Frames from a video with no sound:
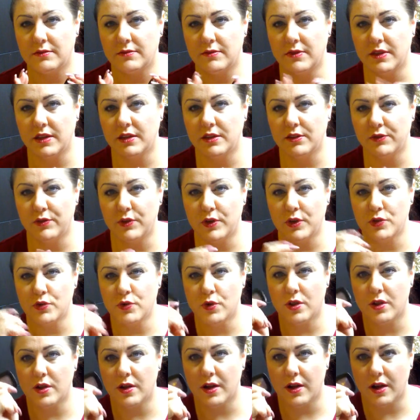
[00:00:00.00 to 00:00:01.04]

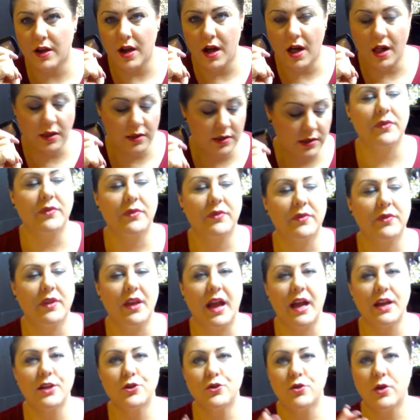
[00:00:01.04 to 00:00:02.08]
individual colors.
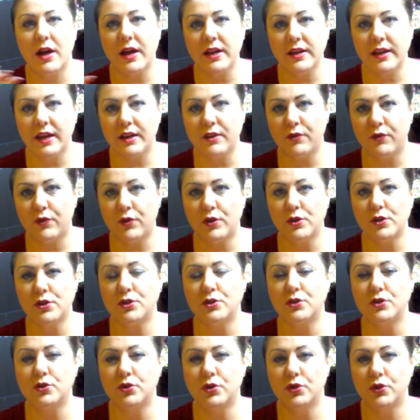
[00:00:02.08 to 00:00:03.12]
I tried at
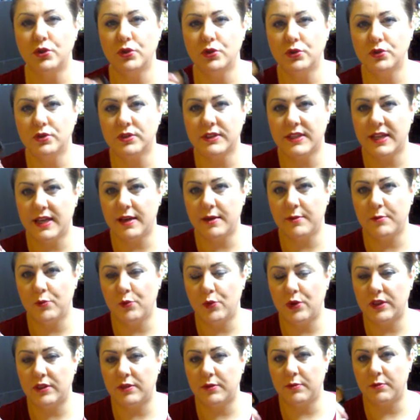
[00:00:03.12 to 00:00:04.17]
first to use them
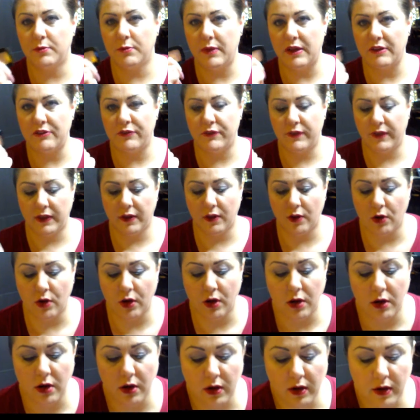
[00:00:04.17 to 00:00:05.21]
with my
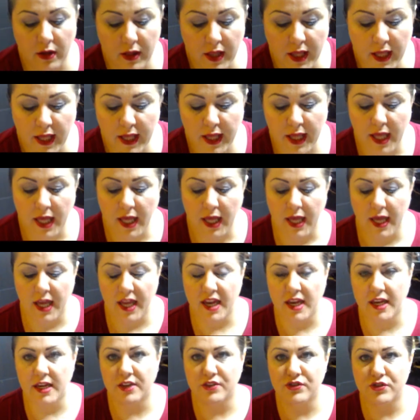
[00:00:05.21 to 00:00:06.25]
finger,
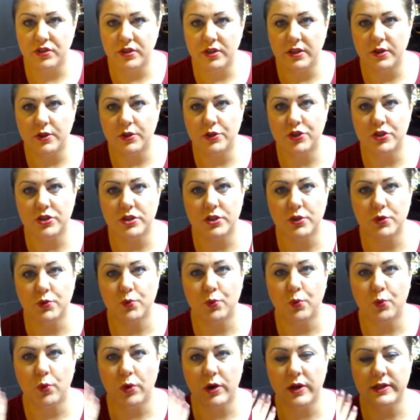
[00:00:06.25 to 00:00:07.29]
and it just
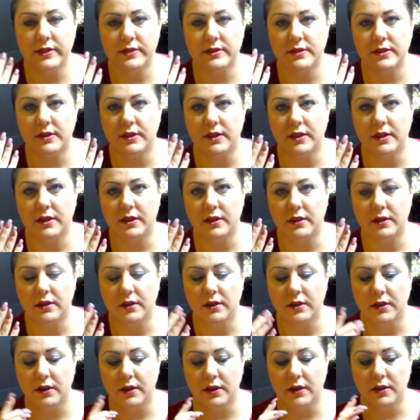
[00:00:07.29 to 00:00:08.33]
wasn't.
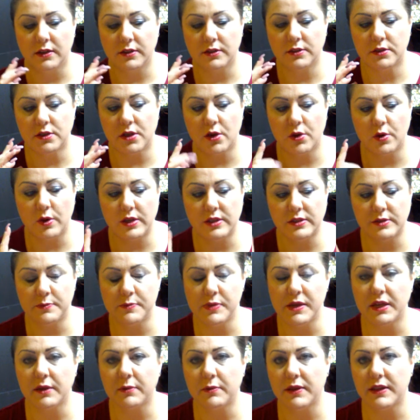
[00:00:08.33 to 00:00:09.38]
So it's
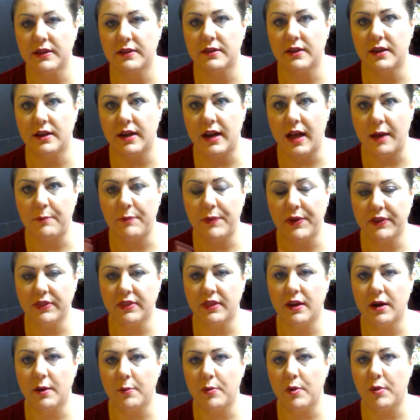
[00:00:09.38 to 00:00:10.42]
pigmented. I picked
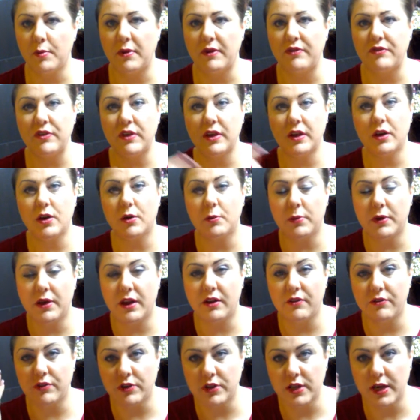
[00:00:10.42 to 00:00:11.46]
it up on my finger, but
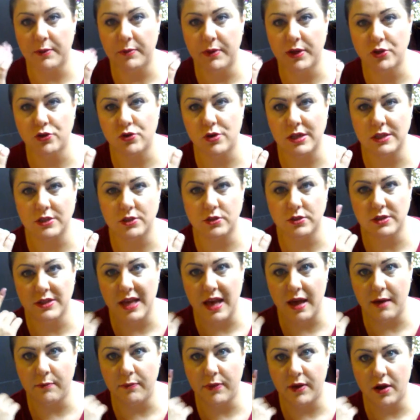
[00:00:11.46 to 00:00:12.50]
every time I tried to
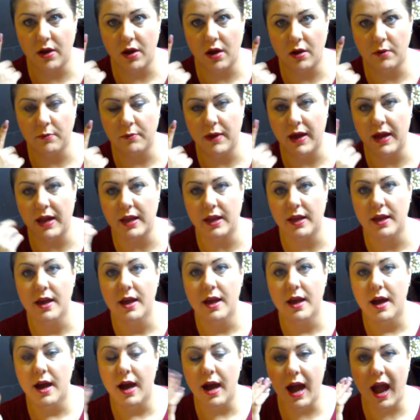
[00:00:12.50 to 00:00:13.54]
tap it on my
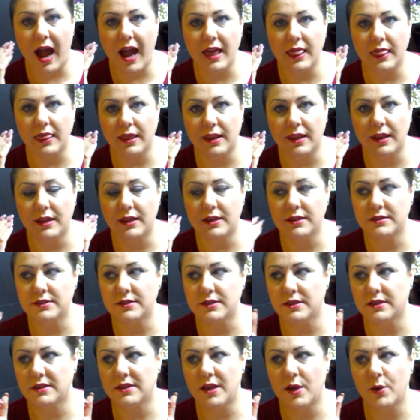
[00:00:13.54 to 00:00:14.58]

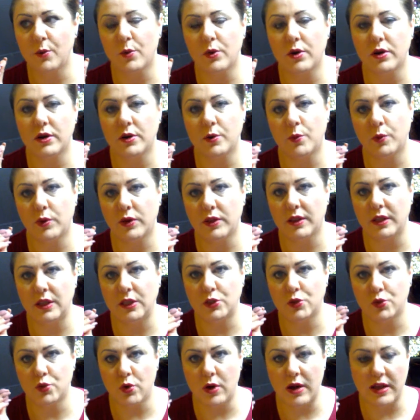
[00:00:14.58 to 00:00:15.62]
eyelids, they weren't really
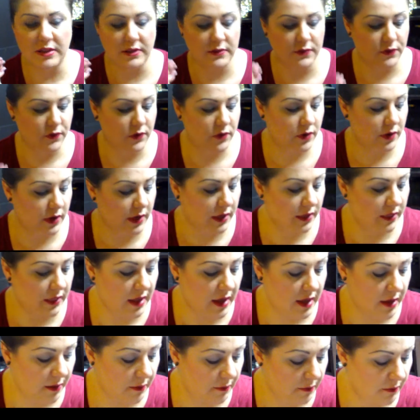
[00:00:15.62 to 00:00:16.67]
transferring
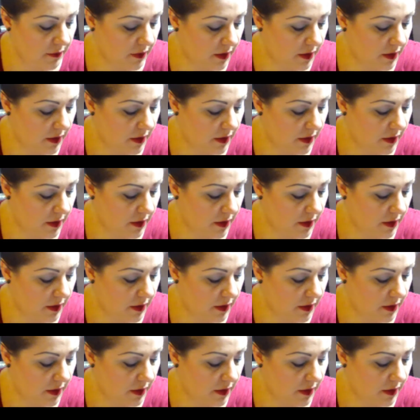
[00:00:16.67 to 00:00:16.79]
them